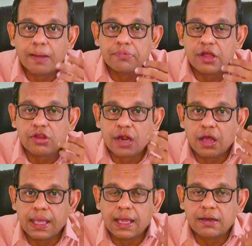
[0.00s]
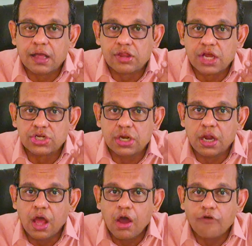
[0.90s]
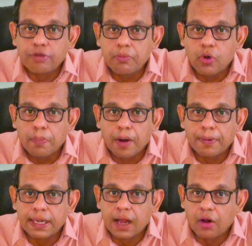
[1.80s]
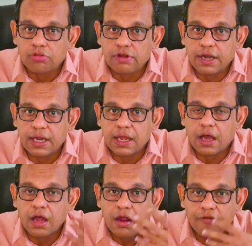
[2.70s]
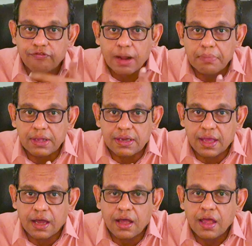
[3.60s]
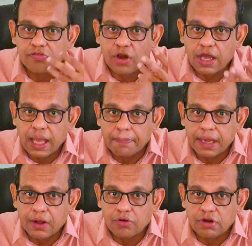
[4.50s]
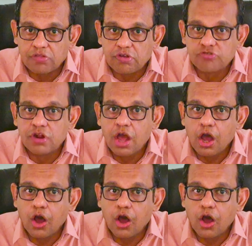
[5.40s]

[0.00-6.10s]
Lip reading: I am making a transaction of immovable property outside India from India. It is called a capital account transaction.